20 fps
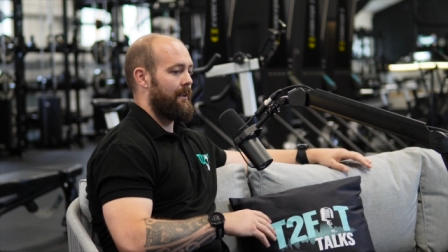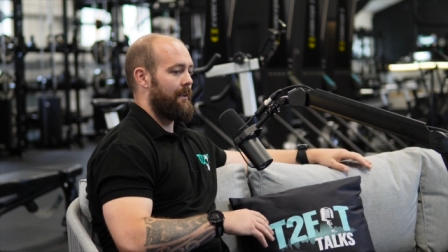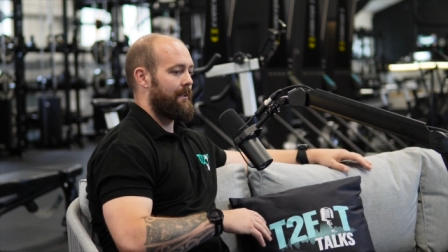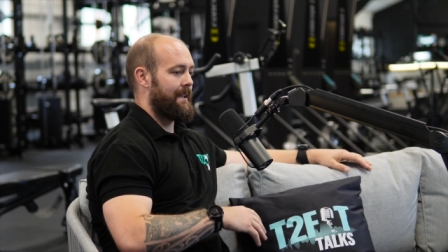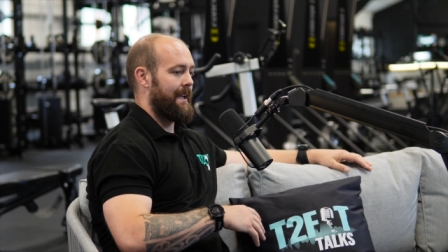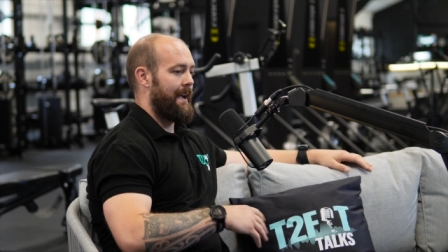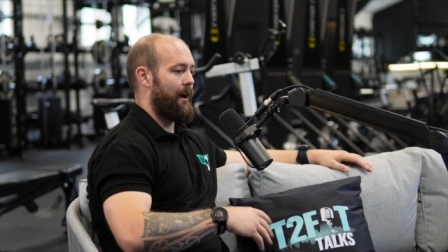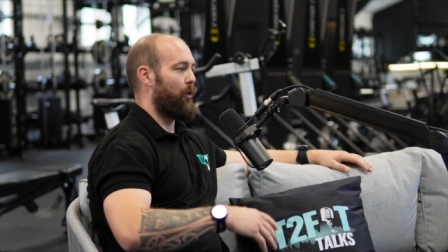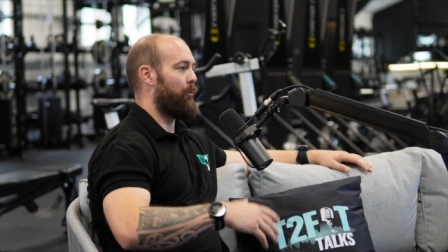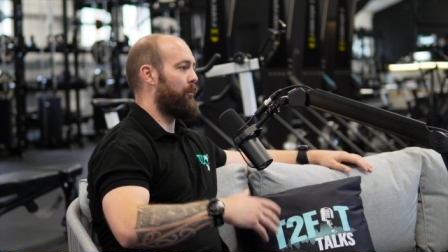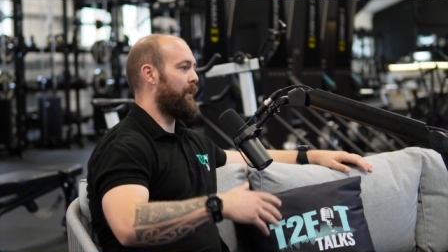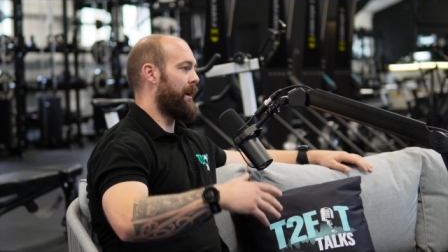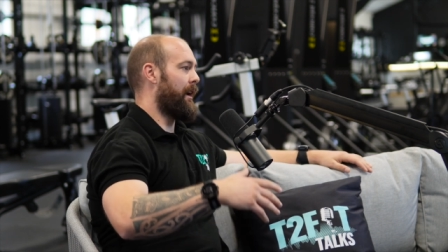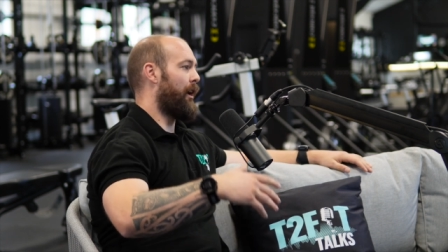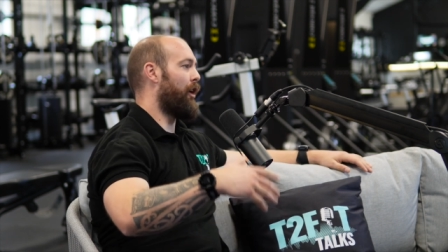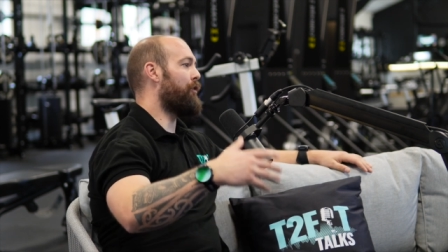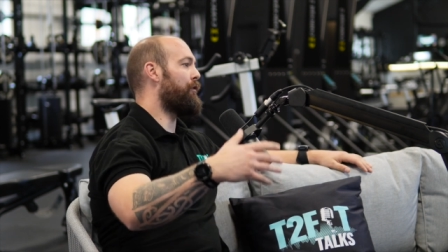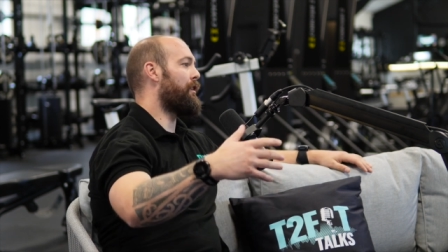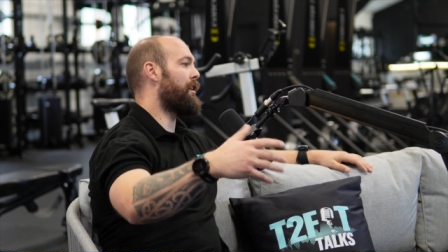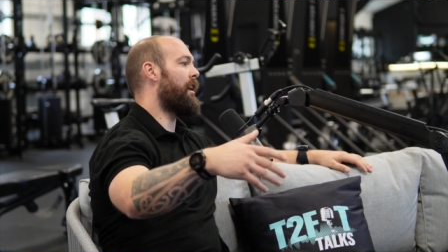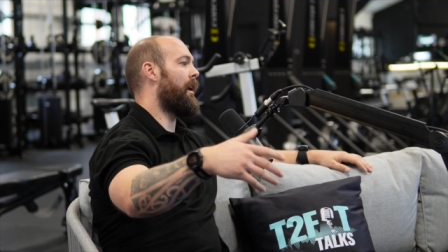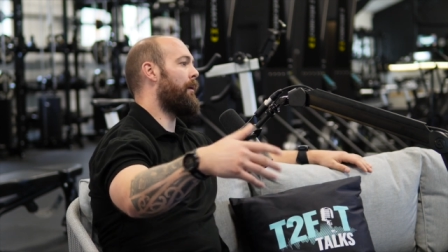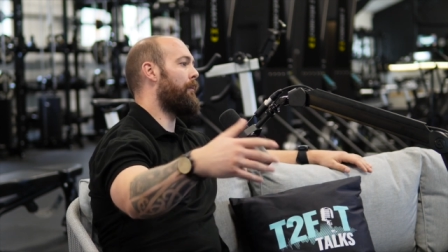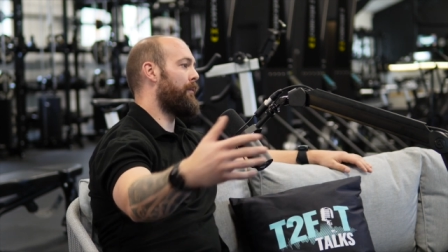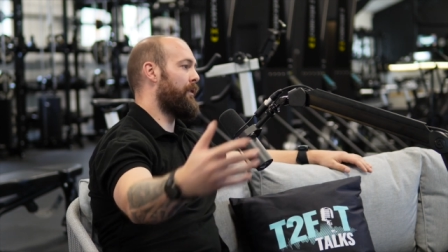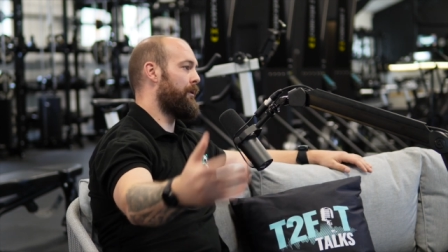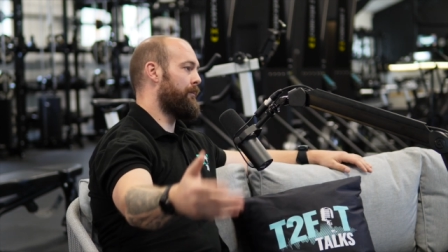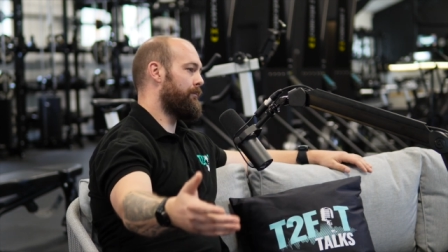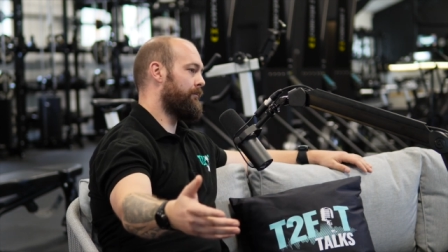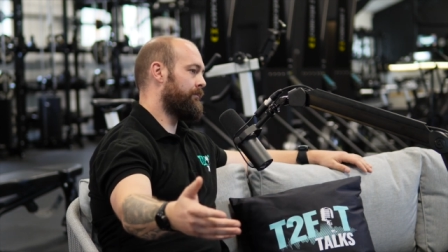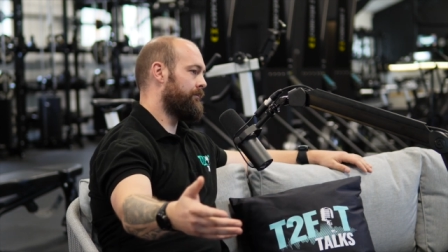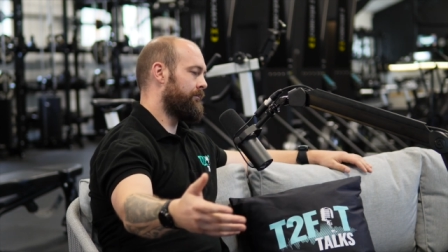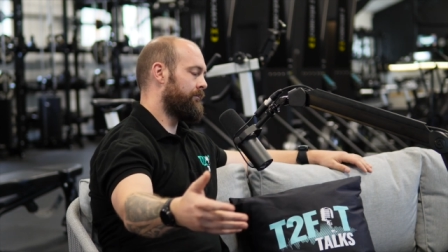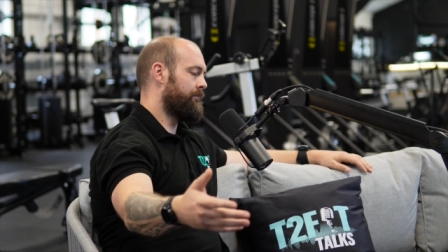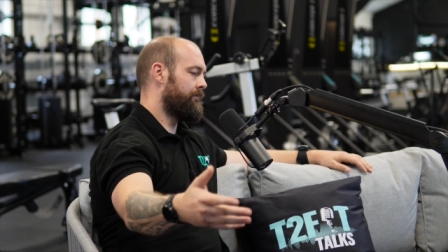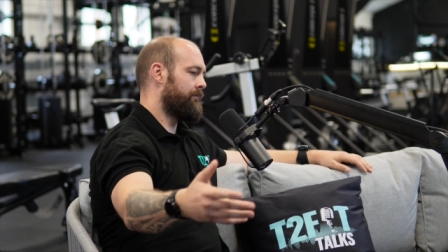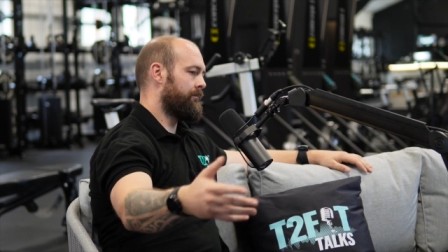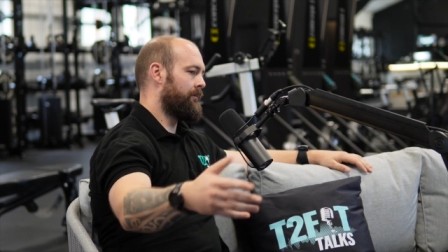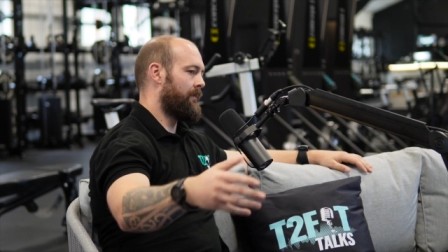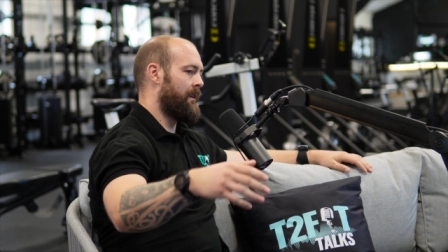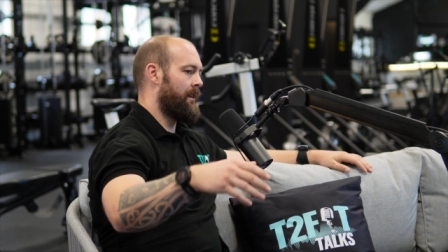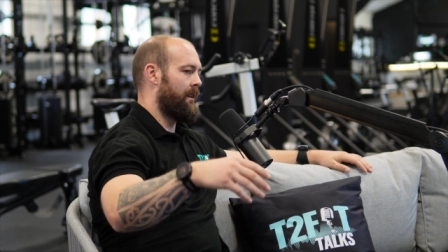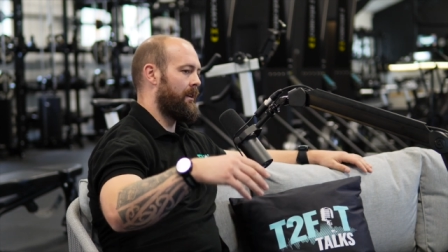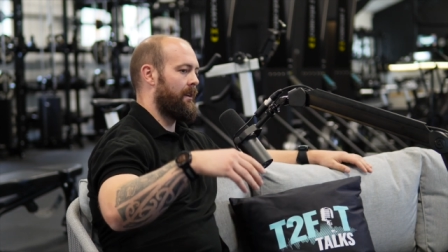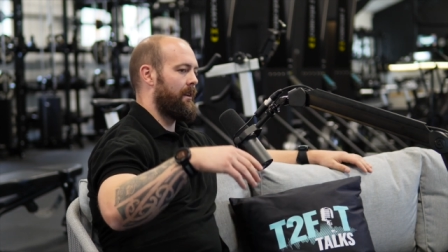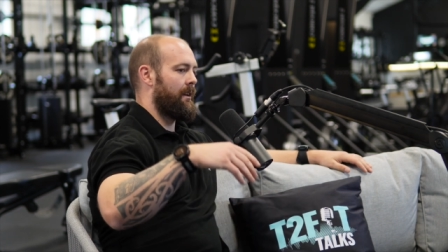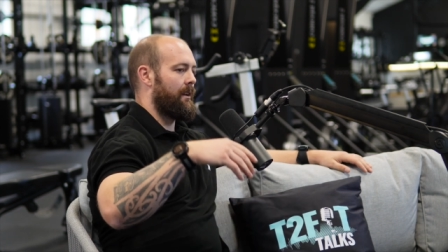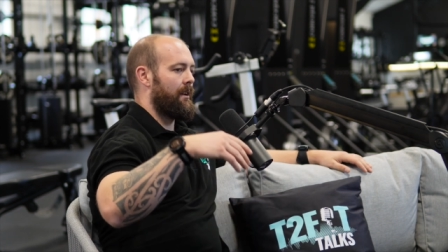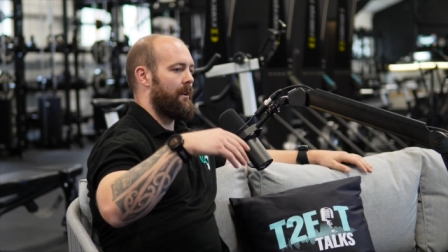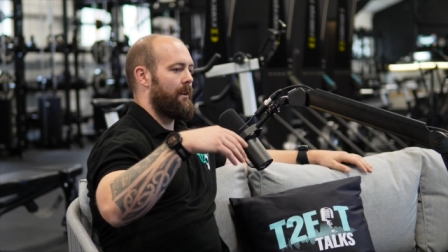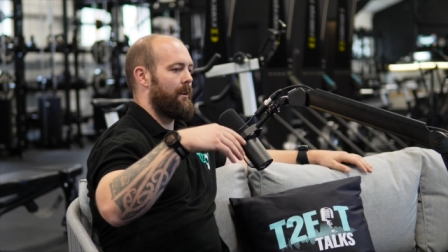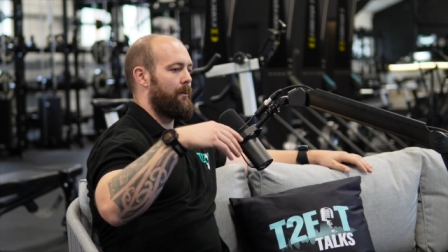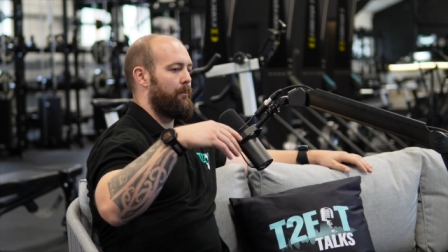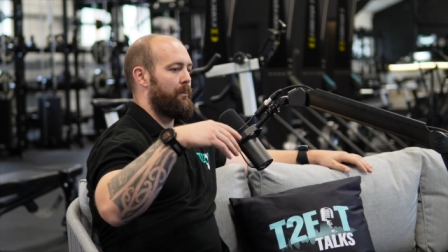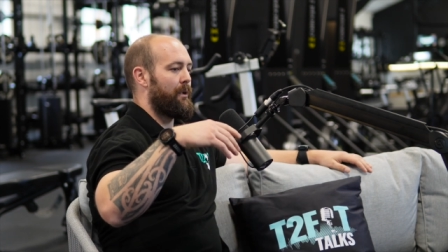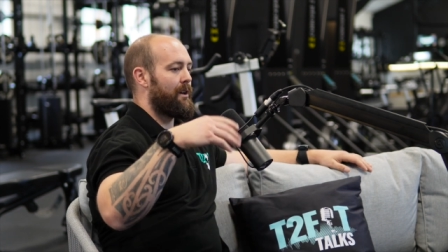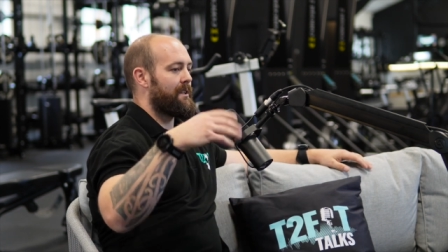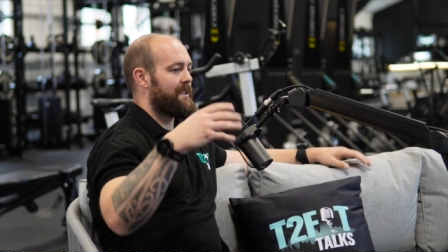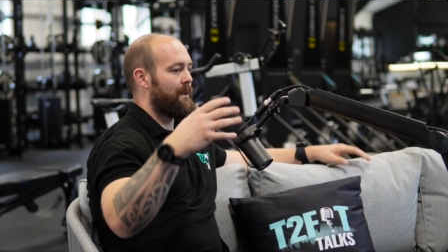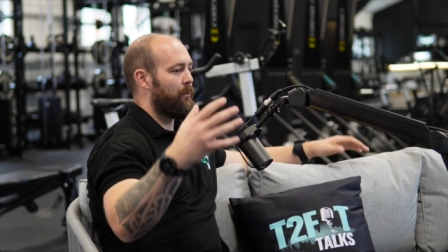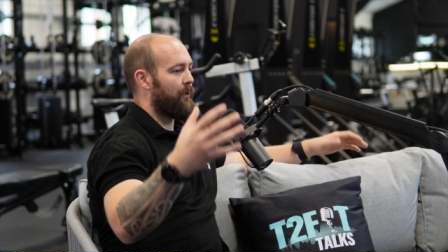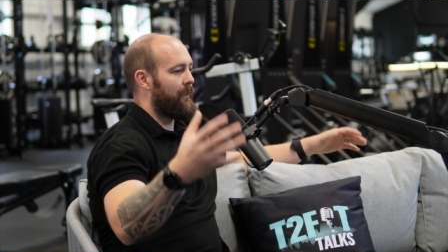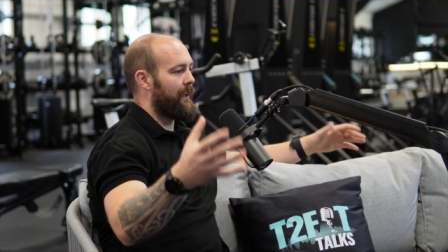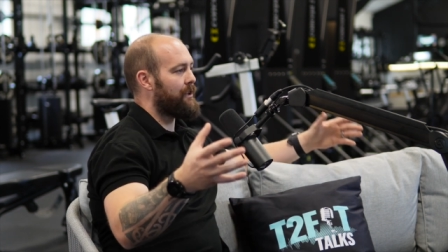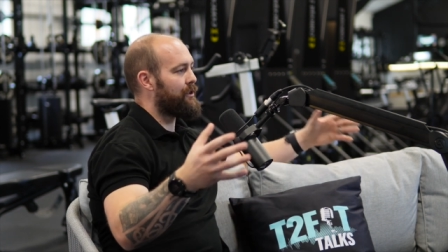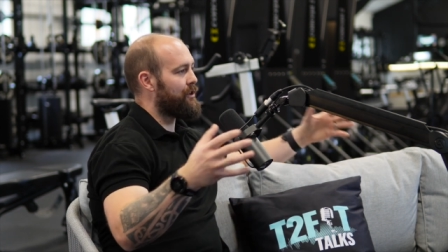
to help me overcome them? Because then when they